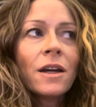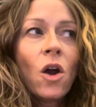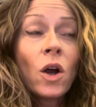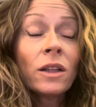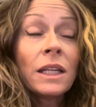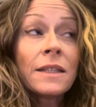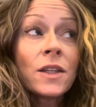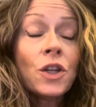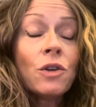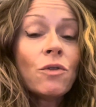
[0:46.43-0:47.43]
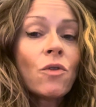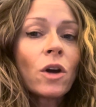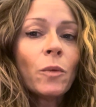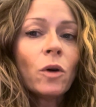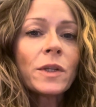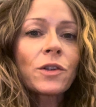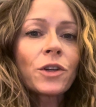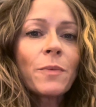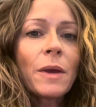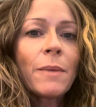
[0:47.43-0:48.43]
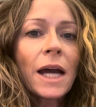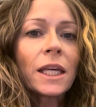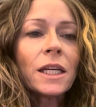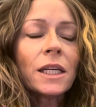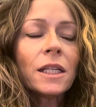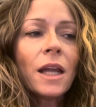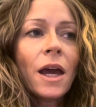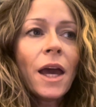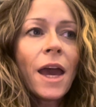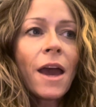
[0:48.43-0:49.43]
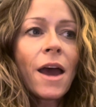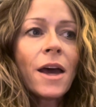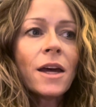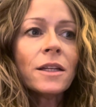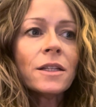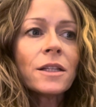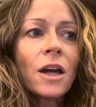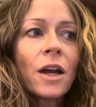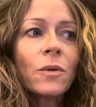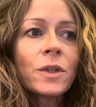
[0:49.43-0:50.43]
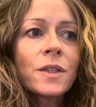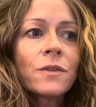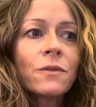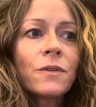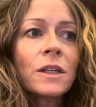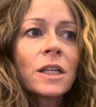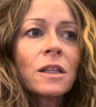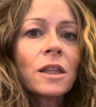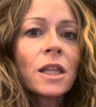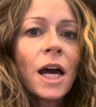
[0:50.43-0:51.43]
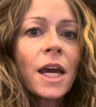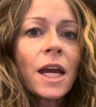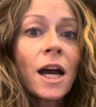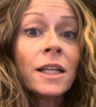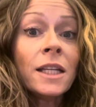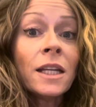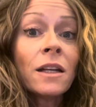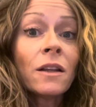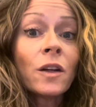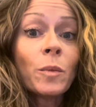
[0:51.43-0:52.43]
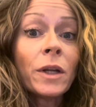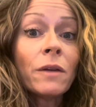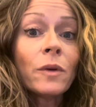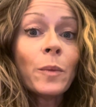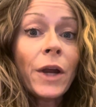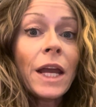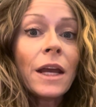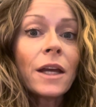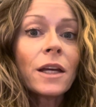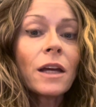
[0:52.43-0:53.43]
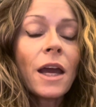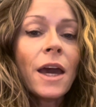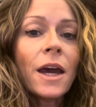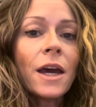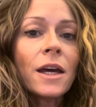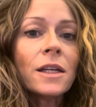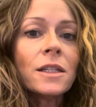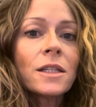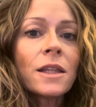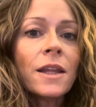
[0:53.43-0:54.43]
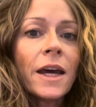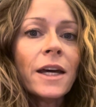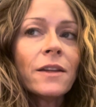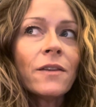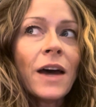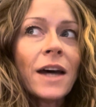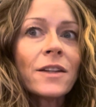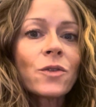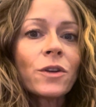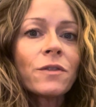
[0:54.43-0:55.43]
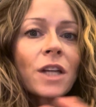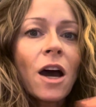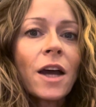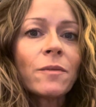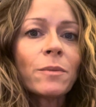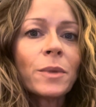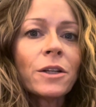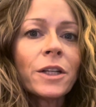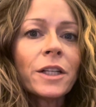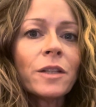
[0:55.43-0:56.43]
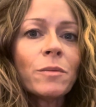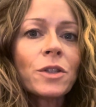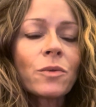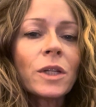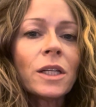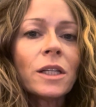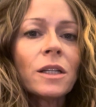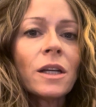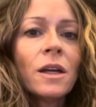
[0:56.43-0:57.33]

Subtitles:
or at least the new normal was creeping back in, and I was feeling like I needed a little bit of a break, and that sort of time period between